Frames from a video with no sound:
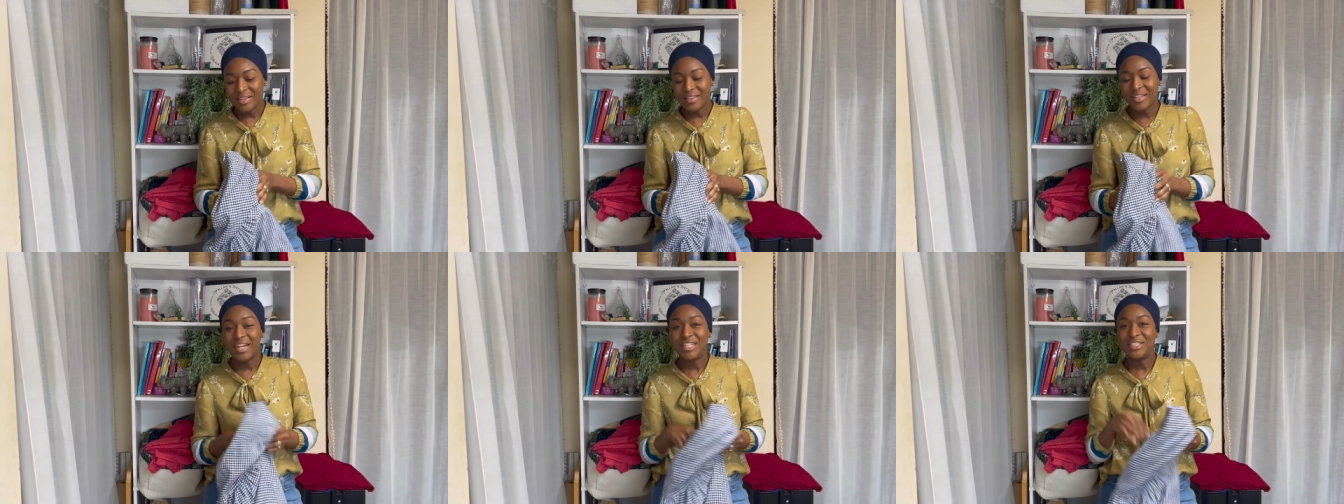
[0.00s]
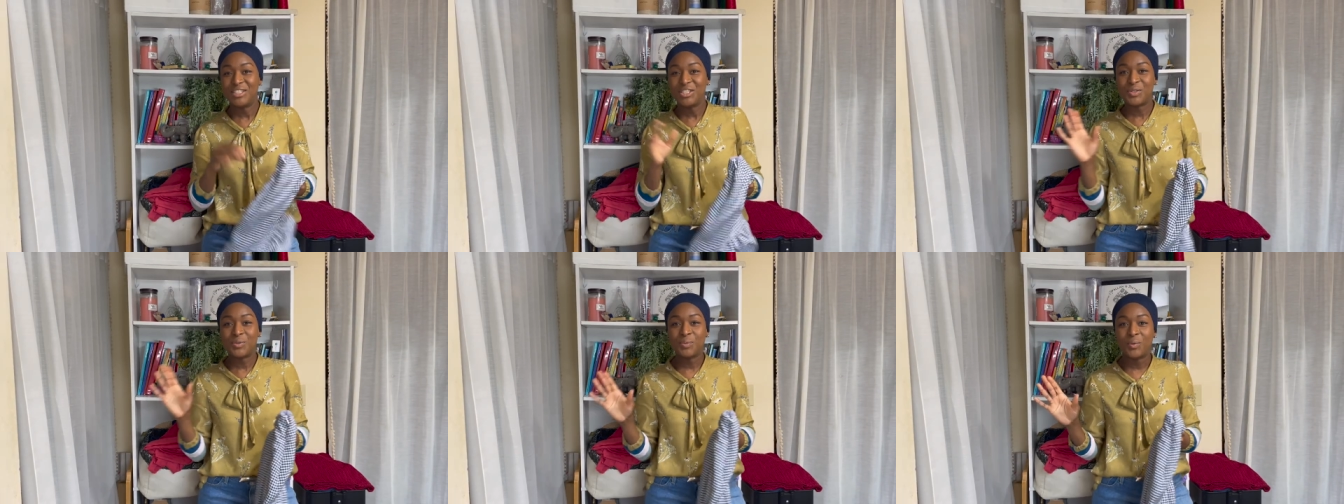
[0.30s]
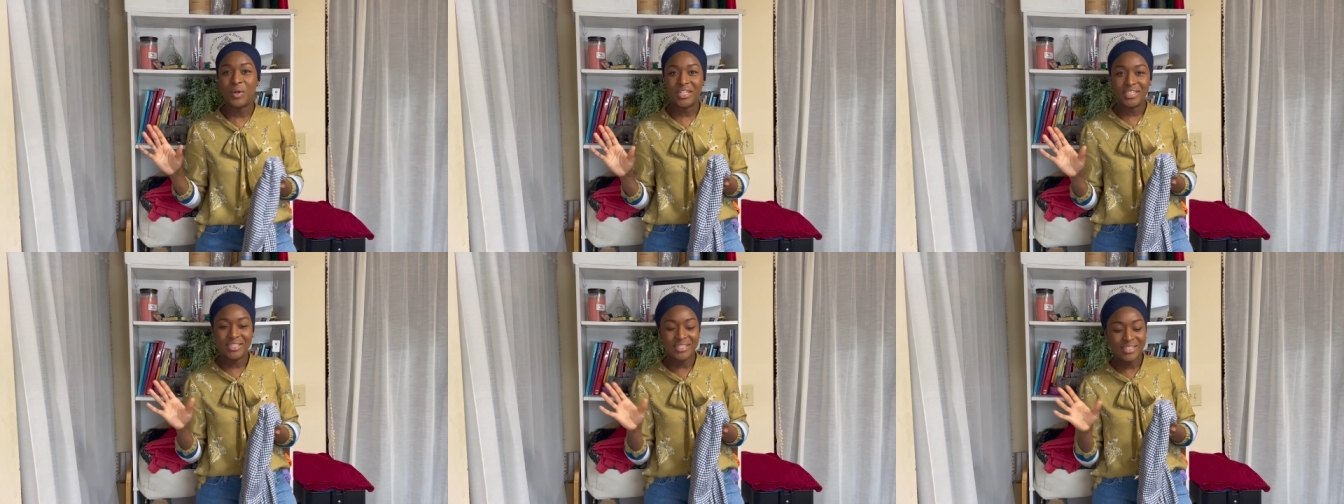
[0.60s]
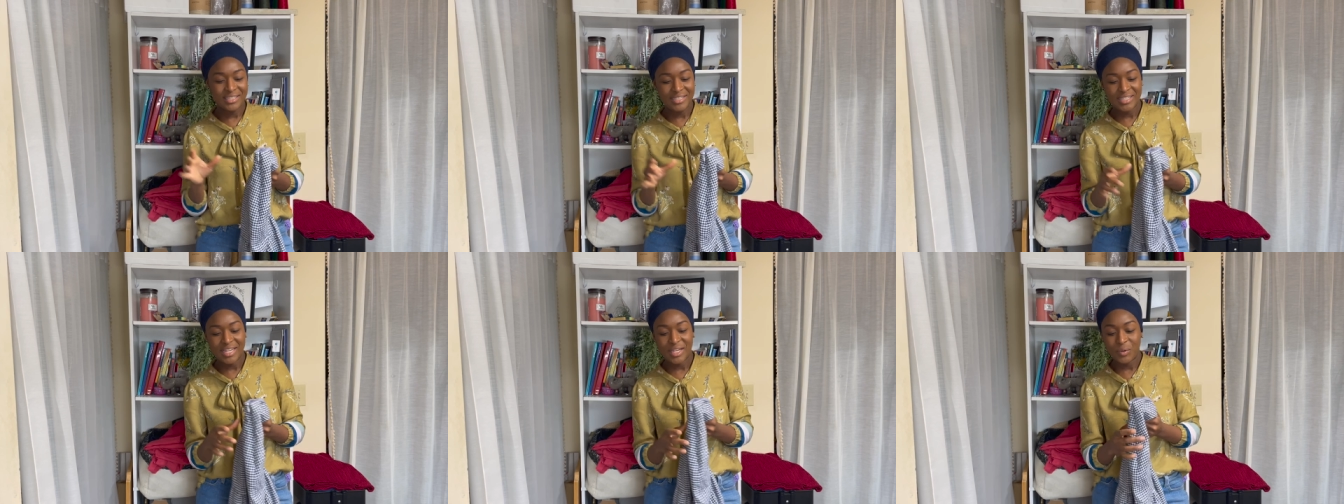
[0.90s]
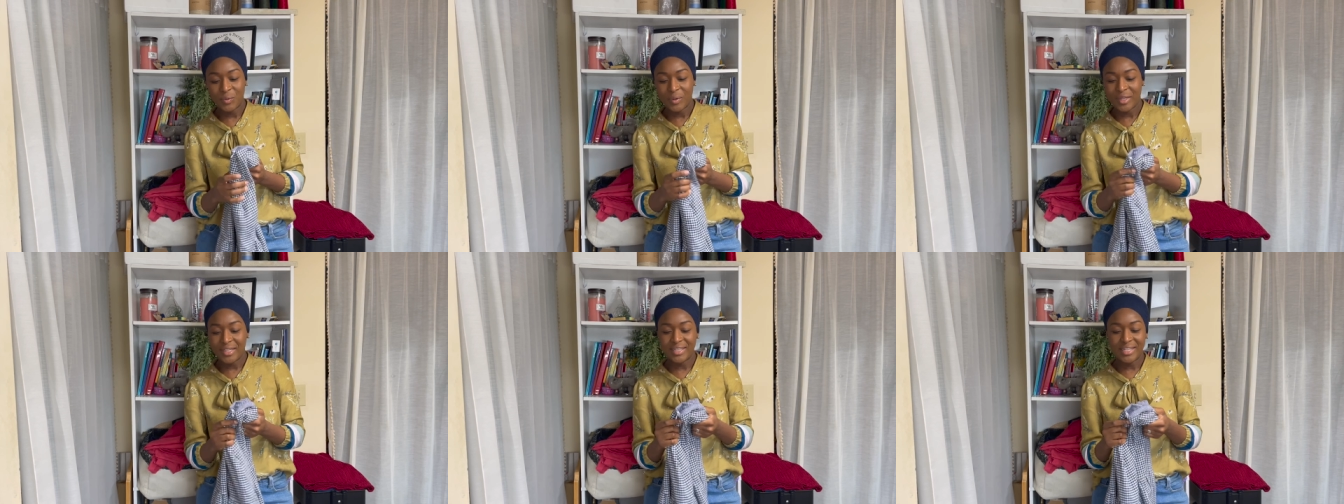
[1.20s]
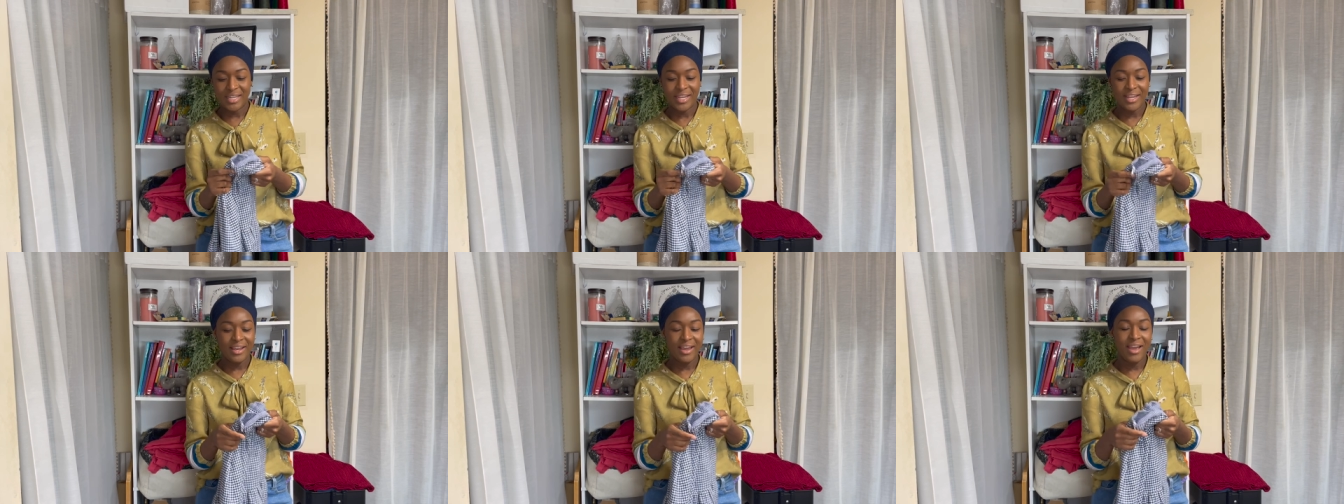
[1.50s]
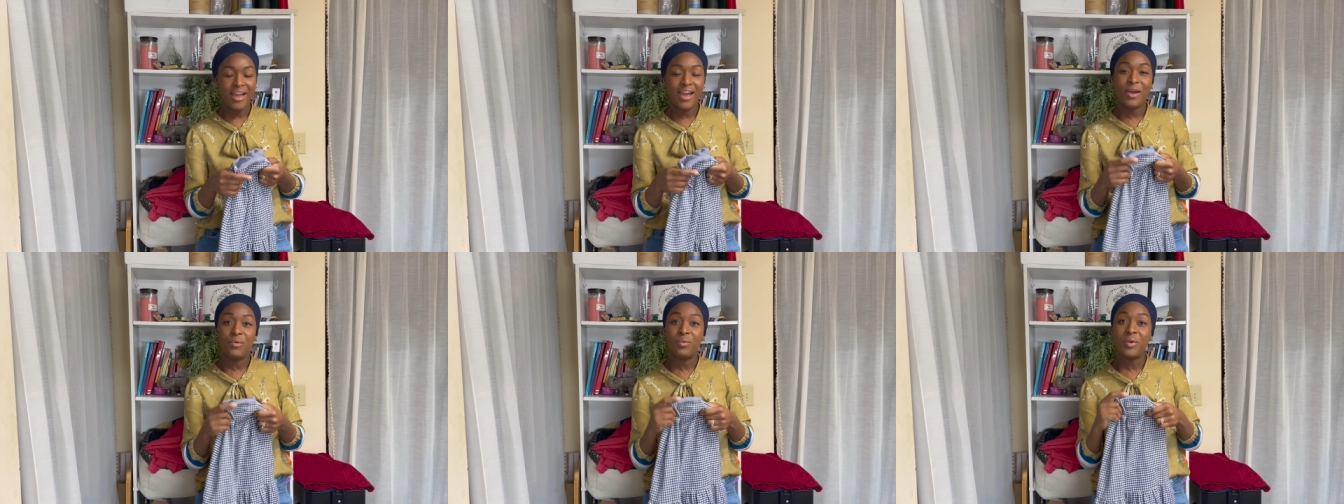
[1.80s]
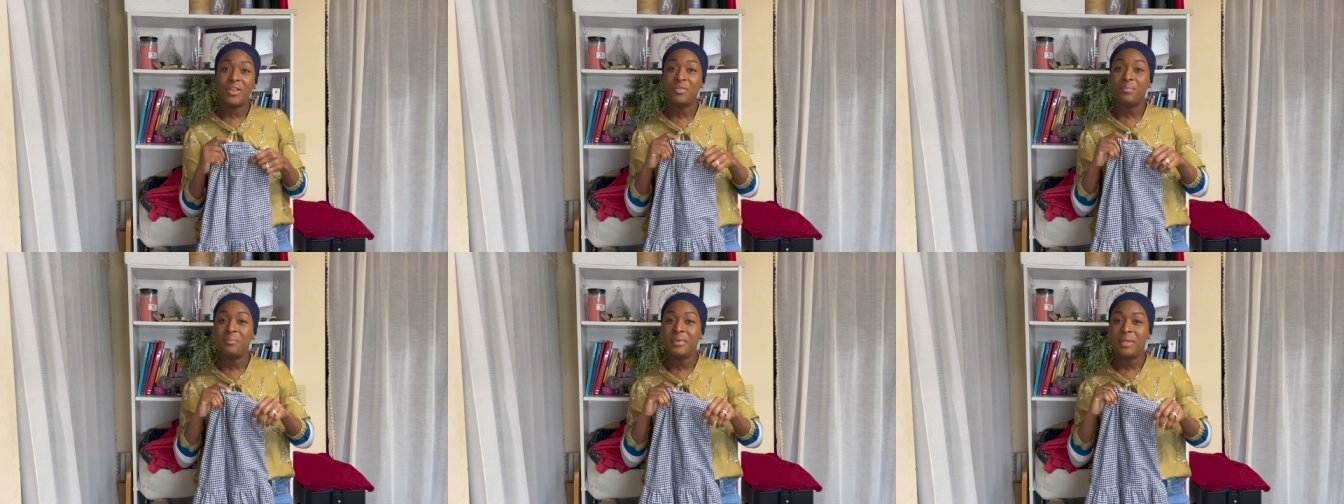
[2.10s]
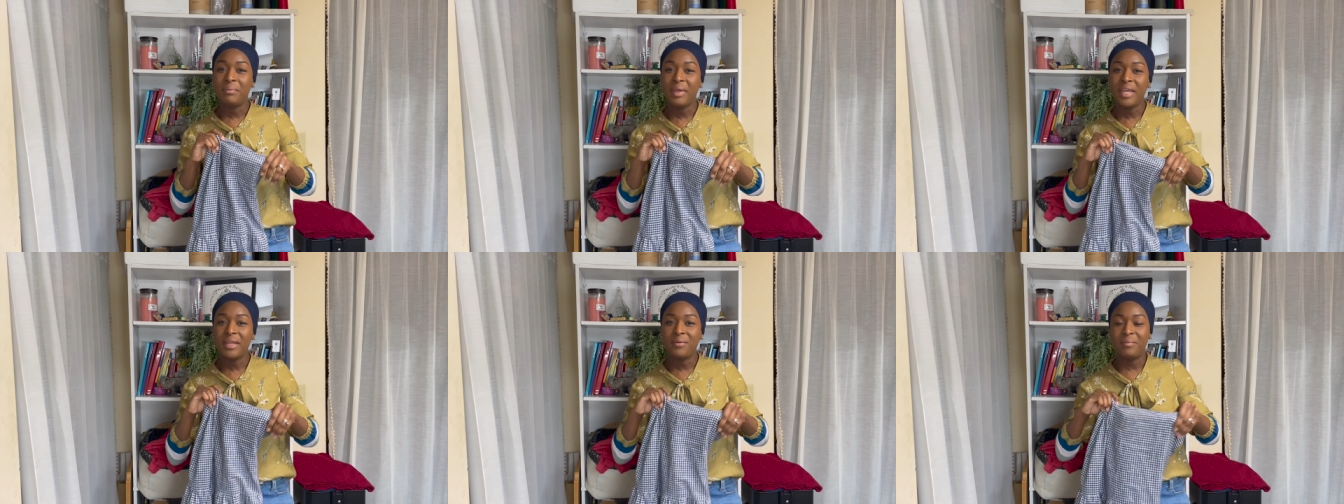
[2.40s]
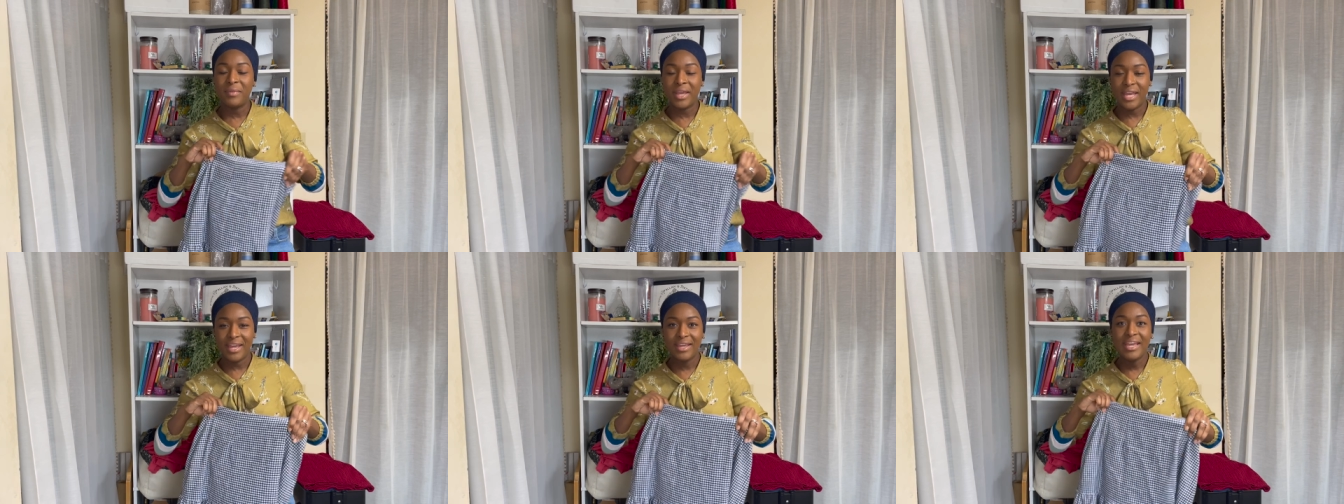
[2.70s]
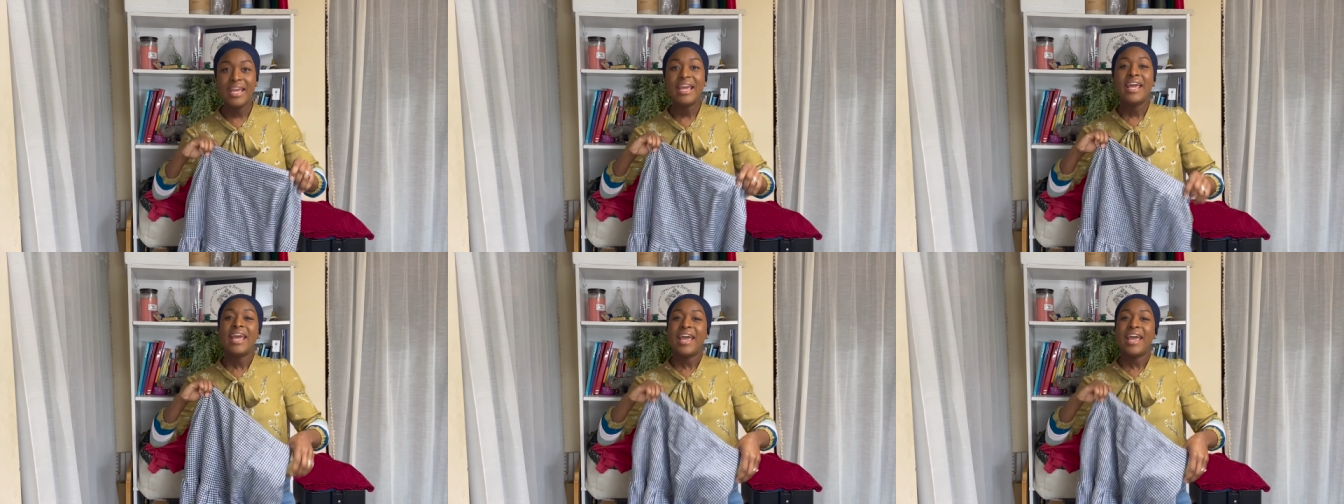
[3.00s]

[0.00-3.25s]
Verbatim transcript: that I just wanted to say quickly with Me Made May,